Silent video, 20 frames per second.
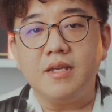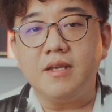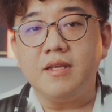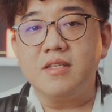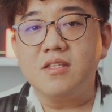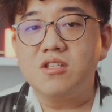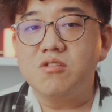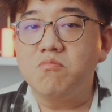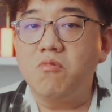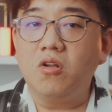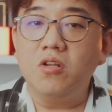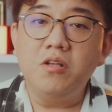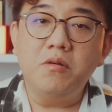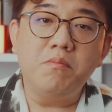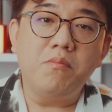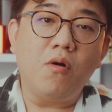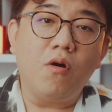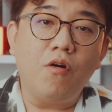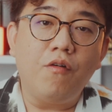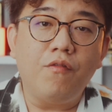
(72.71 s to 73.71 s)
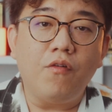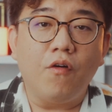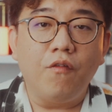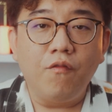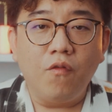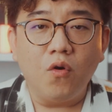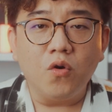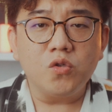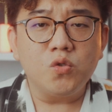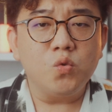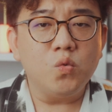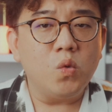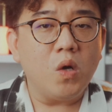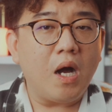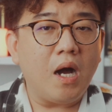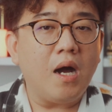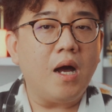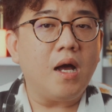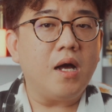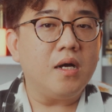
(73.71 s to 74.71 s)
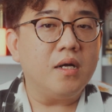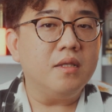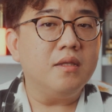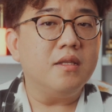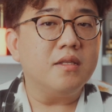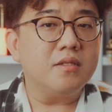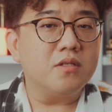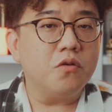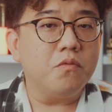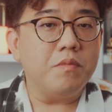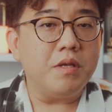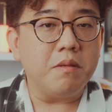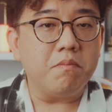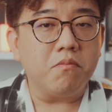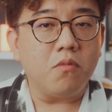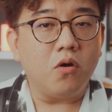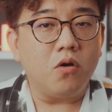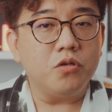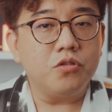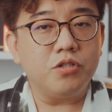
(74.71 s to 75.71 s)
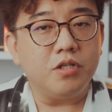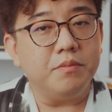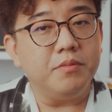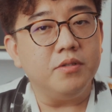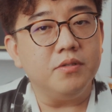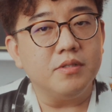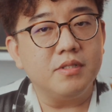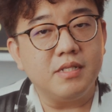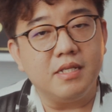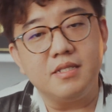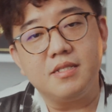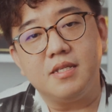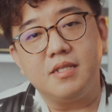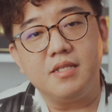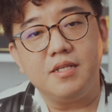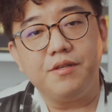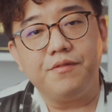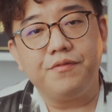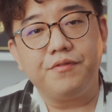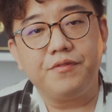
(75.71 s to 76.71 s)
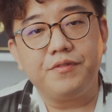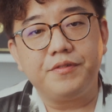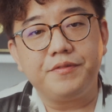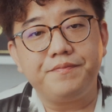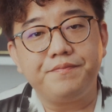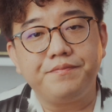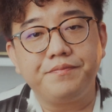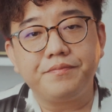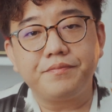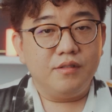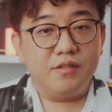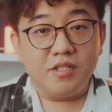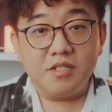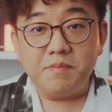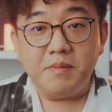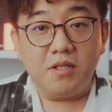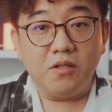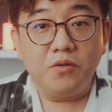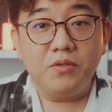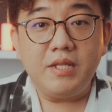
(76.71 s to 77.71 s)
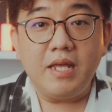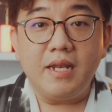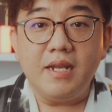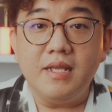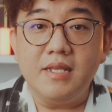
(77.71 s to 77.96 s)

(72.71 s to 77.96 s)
a smaller ball for folks who are a little bit more treble sensitive. Just below that